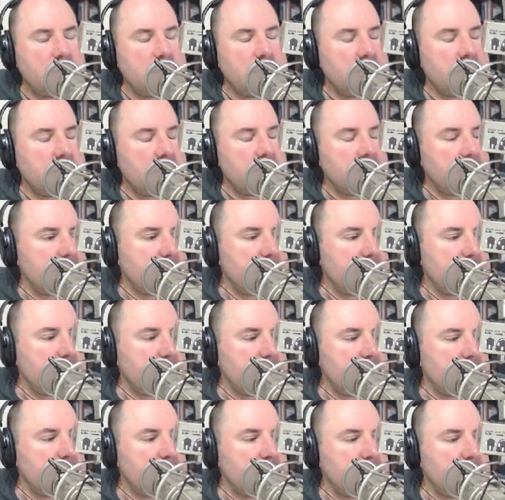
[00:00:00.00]

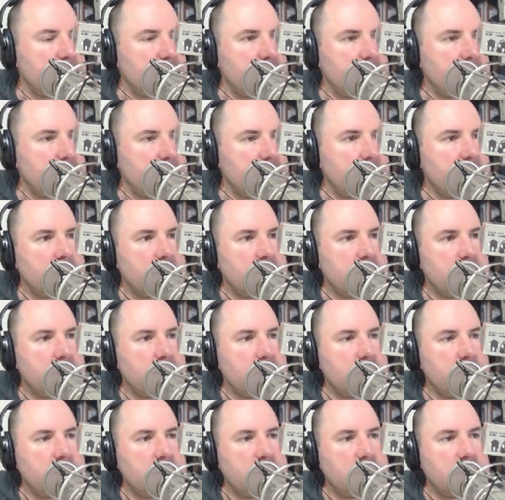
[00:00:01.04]

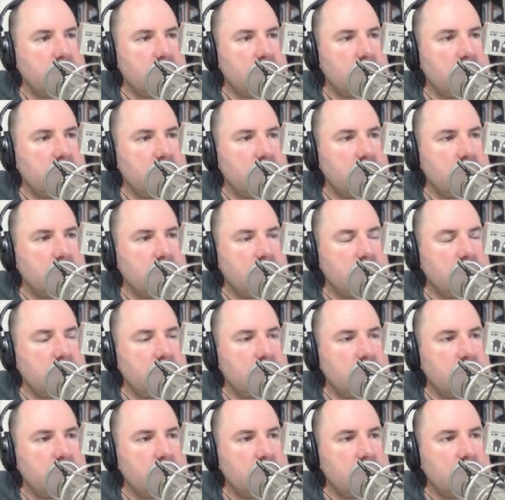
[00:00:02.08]

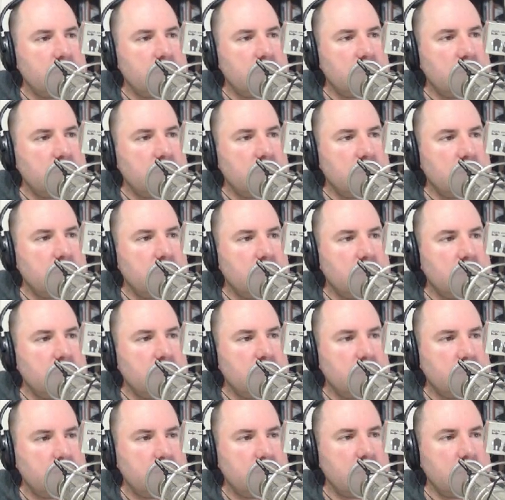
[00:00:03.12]

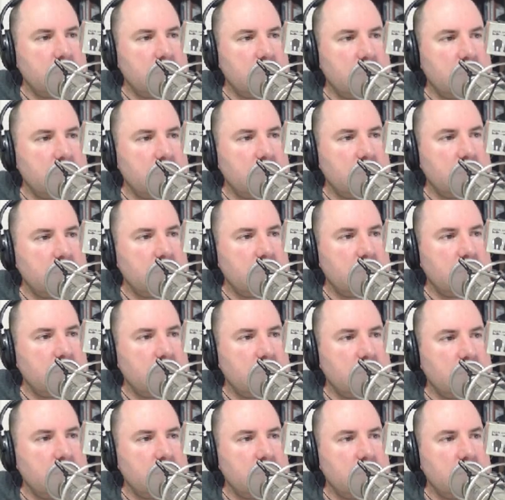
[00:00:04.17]

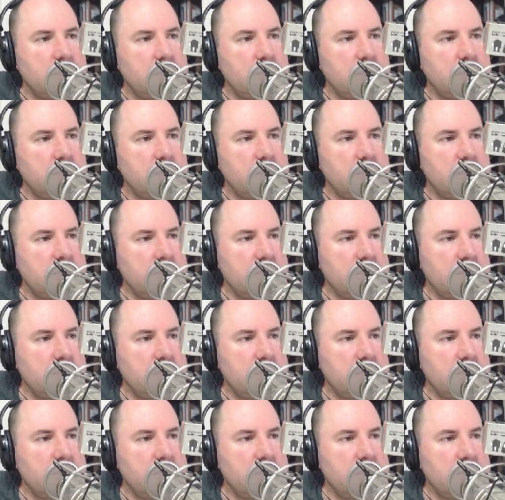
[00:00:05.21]
This person isn't speaking.